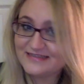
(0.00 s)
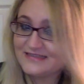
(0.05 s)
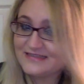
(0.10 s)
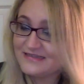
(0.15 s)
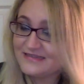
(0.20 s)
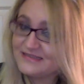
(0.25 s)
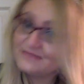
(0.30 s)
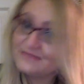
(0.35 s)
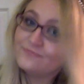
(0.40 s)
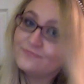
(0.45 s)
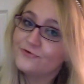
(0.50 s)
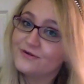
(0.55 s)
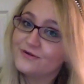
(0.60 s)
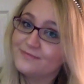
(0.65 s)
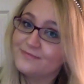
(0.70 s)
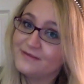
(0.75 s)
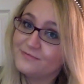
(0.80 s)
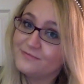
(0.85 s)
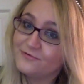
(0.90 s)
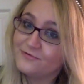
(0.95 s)
and it's important
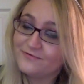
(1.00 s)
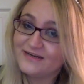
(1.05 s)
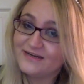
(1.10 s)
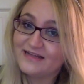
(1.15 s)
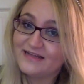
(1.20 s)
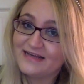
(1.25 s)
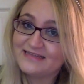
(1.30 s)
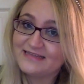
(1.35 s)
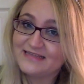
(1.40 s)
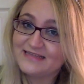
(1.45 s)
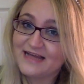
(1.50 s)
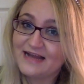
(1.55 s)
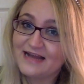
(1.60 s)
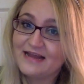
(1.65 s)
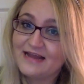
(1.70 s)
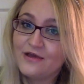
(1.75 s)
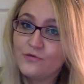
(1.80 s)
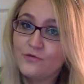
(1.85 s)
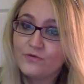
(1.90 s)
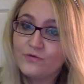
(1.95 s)
people realize that
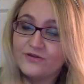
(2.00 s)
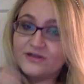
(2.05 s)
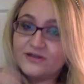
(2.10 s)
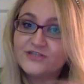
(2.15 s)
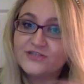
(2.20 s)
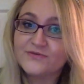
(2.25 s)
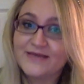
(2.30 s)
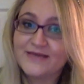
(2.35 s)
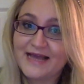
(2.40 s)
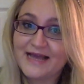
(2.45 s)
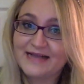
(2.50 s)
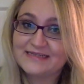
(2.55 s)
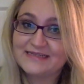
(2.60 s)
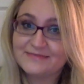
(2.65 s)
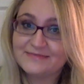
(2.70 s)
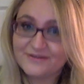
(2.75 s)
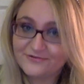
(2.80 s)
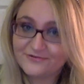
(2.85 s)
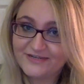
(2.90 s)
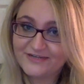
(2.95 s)
when they're doing academic
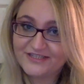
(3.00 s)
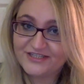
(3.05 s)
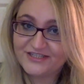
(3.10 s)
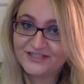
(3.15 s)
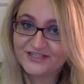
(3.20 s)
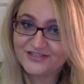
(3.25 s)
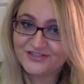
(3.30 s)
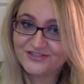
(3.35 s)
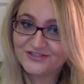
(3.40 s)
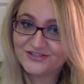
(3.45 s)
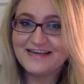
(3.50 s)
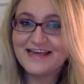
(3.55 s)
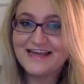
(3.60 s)
research.